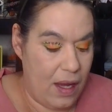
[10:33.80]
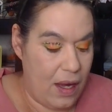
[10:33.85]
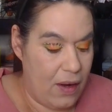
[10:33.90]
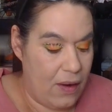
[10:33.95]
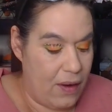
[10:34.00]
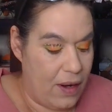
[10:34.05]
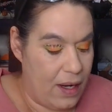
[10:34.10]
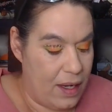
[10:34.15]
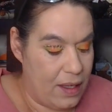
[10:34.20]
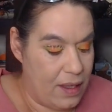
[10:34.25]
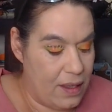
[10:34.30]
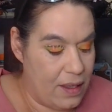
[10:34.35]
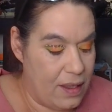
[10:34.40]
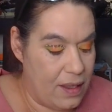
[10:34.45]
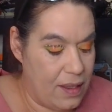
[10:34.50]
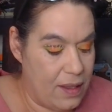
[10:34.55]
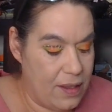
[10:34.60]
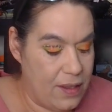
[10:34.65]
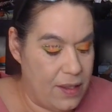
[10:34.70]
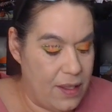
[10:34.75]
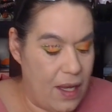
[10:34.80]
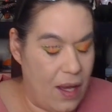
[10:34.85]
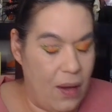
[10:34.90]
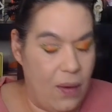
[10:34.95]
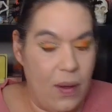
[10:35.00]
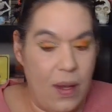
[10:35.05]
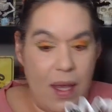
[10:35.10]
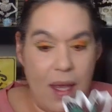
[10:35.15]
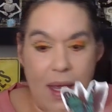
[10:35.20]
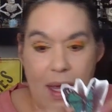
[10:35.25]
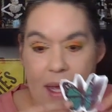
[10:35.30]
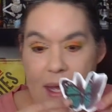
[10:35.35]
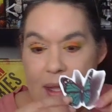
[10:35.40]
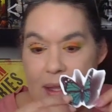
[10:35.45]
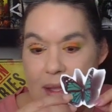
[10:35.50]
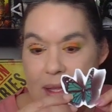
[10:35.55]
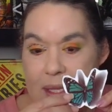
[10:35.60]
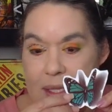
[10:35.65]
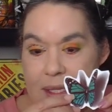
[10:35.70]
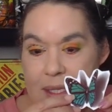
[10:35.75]
All right, so
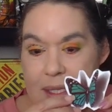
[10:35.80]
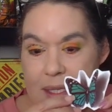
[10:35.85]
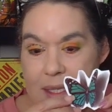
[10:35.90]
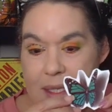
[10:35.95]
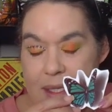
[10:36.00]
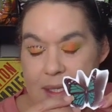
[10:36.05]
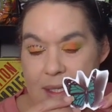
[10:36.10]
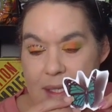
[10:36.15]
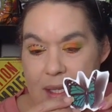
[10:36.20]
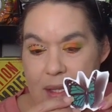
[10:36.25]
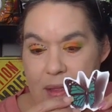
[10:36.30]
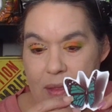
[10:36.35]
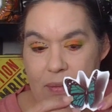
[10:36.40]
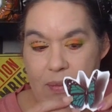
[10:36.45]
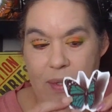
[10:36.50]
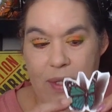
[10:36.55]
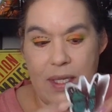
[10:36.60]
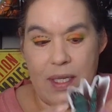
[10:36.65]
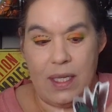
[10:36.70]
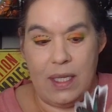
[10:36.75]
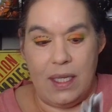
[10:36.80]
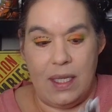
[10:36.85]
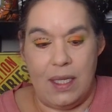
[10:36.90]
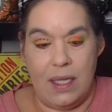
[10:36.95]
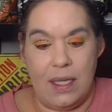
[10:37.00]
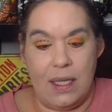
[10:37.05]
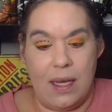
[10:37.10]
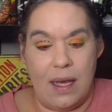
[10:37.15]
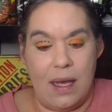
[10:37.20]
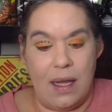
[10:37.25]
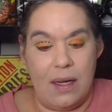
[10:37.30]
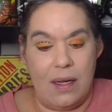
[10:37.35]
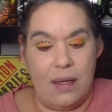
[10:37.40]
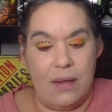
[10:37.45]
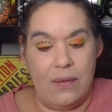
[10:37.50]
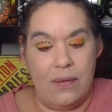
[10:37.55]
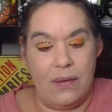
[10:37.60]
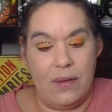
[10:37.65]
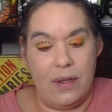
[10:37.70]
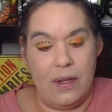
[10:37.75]
well, this is the 3D kind
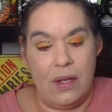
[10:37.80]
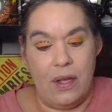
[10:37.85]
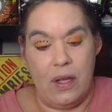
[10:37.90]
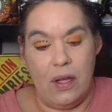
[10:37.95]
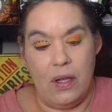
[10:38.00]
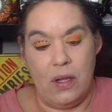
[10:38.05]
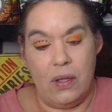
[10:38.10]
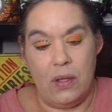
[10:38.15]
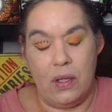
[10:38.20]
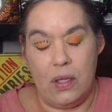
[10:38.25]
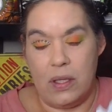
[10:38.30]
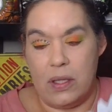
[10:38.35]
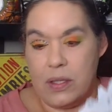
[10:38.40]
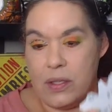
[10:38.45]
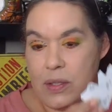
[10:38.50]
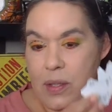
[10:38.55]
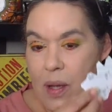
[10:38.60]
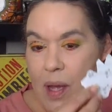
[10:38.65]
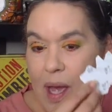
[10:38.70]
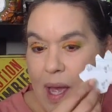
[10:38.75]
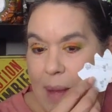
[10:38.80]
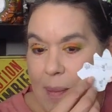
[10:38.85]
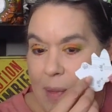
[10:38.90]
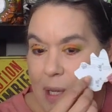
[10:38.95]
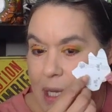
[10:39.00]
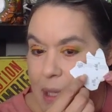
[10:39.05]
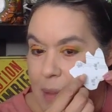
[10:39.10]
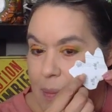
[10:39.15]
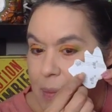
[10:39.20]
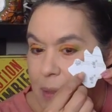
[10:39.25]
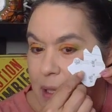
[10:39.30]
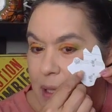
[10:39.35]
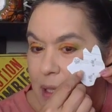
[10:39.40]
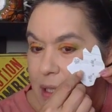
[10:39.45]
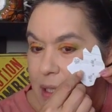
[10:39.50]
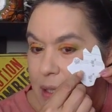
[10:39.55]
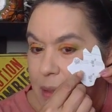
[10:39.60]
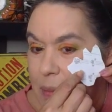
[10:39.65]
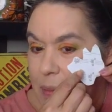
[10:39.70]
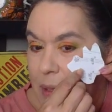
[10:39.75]
of look. So I'm going to put
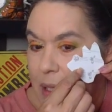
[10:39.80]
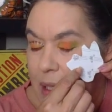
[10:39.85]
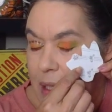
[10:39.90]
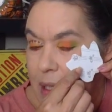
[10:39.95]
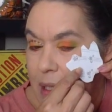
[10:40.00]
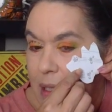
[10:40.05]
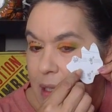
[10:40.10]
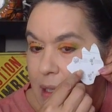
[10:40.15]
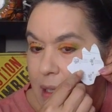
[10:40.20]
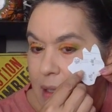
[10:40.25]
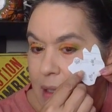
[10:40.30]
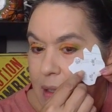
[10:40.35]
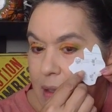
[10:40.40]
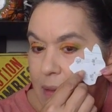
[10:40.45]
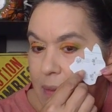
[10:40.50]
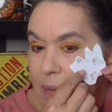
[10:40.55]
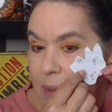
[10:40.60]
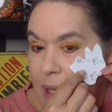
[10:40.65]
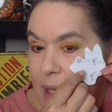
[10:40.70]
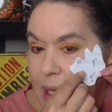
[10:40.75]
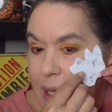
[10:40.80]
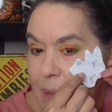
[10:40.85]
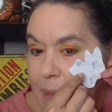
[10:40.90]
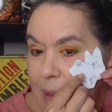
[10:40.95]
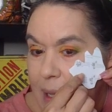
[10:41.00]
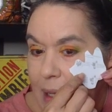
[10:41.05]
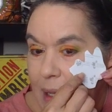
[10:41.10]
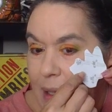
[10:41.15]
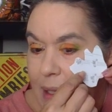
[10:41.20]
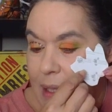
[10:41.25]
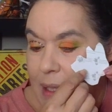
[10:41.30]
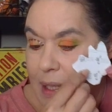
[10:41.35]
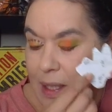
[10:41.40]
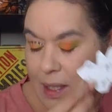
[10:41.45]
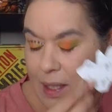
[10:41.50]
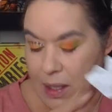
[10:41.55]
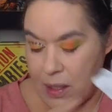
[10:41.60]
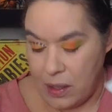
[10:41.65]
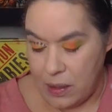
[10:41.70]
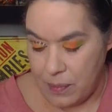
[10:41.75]
this one right about
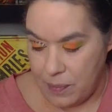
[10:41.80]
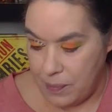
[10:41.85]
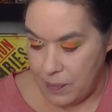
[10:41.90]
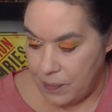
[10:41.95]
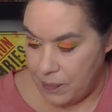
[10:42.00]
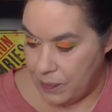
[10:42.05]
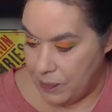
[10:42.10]
here.